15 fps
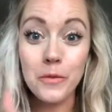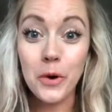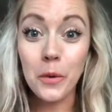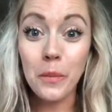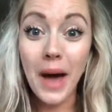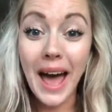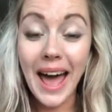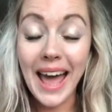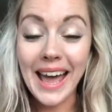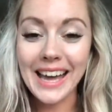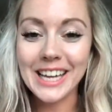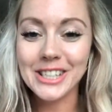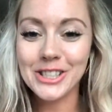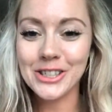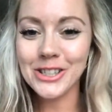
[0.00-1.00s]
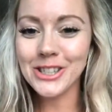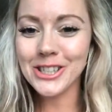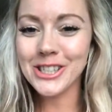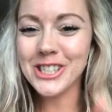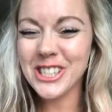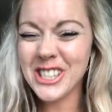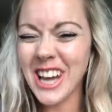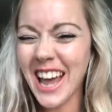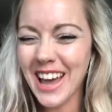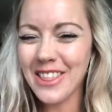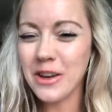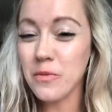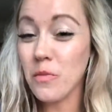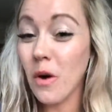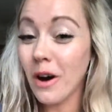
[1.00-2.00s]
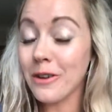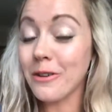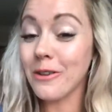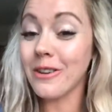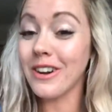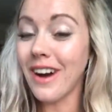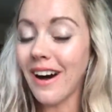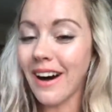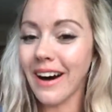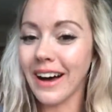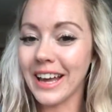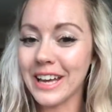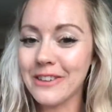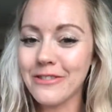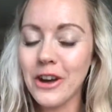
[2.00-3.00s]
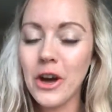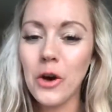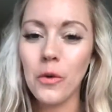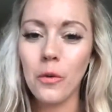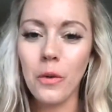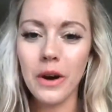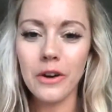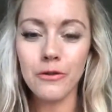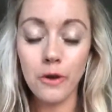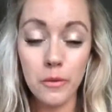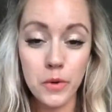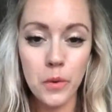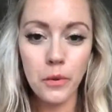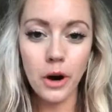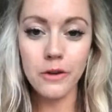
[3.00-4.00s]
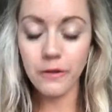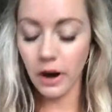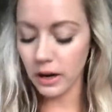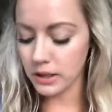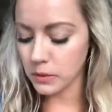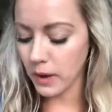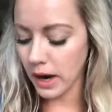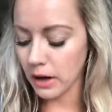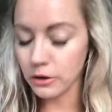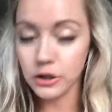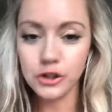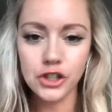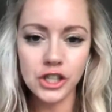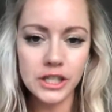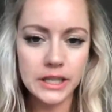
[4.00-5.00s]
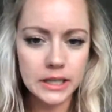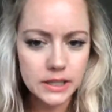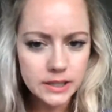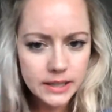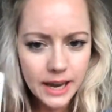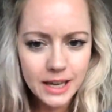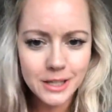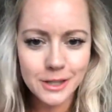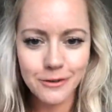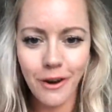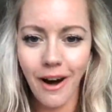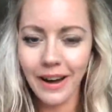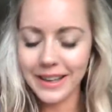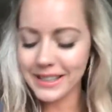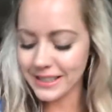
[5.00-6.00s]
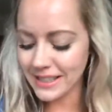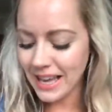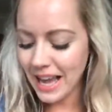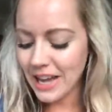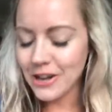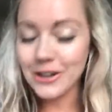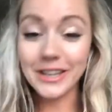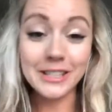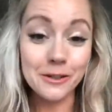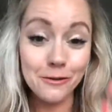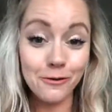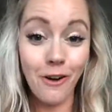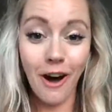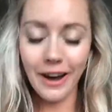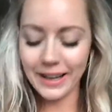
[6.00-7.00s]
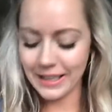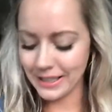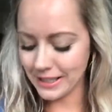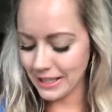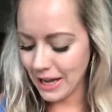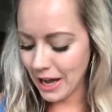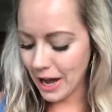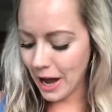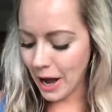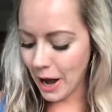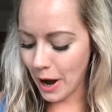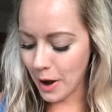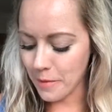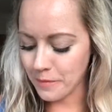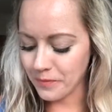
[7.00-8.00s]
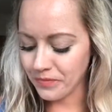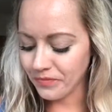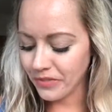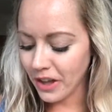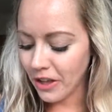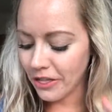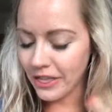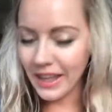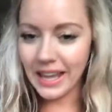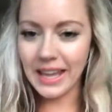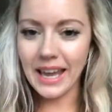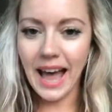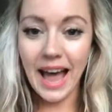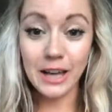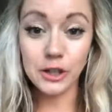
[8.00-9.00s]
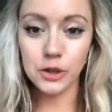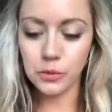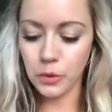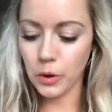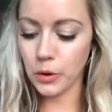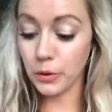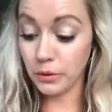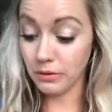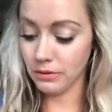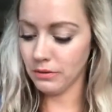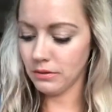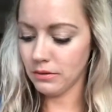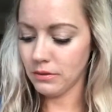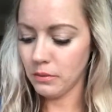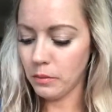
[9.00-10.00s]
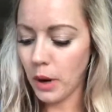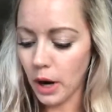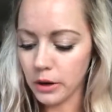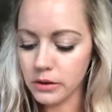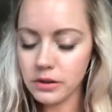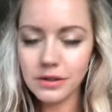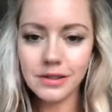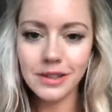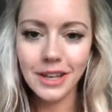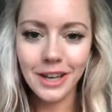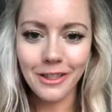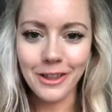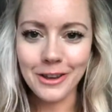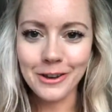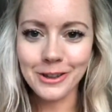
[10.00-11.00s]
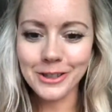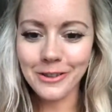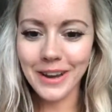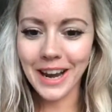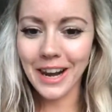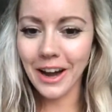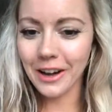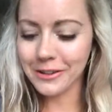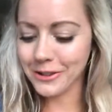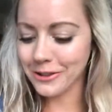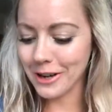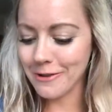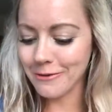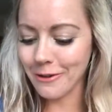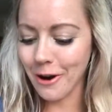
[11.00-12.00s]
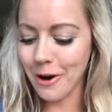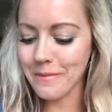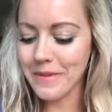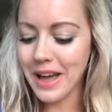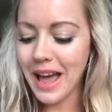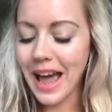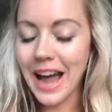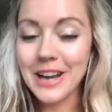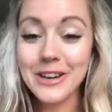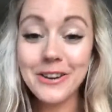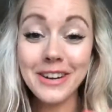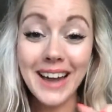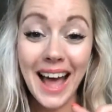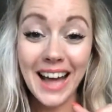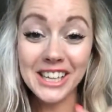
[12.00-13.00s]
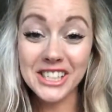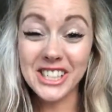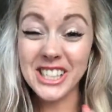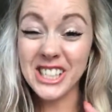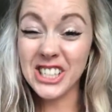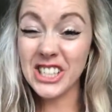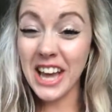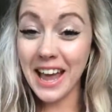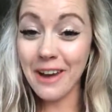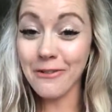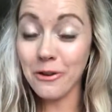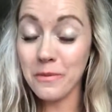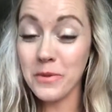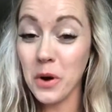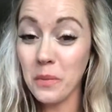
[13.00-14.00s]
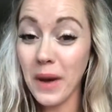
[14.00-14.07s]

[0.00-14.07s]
page, you can share them while you're live from your profile as well. You just need a second device. You need to find the actual post that you're doing a live stream from, and you can actually share from your